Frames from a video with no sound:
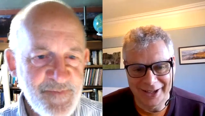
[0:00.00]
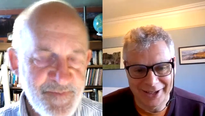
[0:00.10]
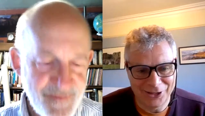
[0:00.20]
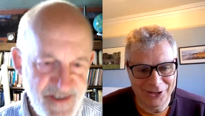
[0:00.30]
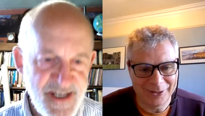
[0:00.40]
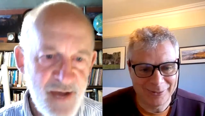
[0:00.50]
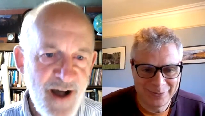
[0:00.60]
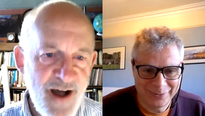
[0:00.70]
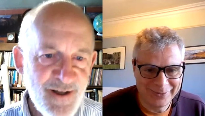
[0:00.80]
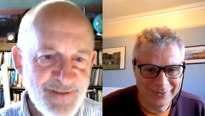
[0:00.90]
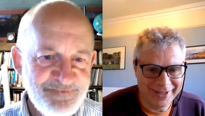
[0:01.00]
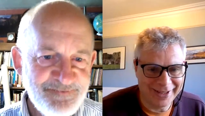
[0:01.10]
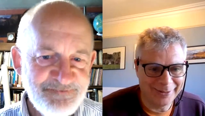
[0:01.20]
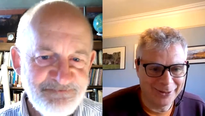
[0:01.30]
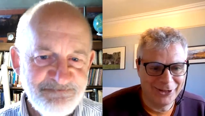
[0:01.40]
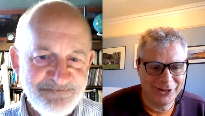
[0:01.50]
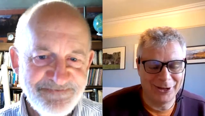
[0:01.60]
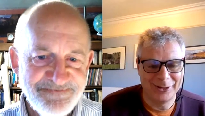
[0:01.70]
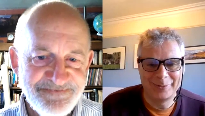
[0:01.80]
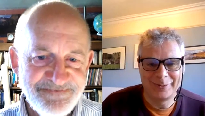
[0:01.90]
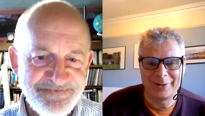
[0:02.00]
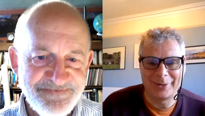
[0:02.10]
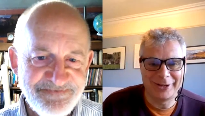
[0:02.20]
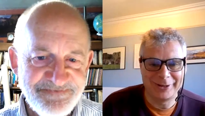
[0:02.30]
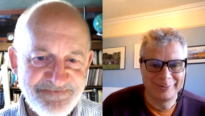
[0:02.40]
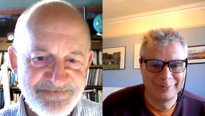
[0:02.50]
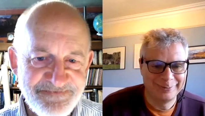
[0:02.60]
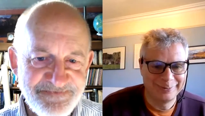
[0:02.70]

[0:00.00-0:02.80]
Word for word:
Speaker 1: Thank you, Stuart. Well, yeah, you too. Bye bye.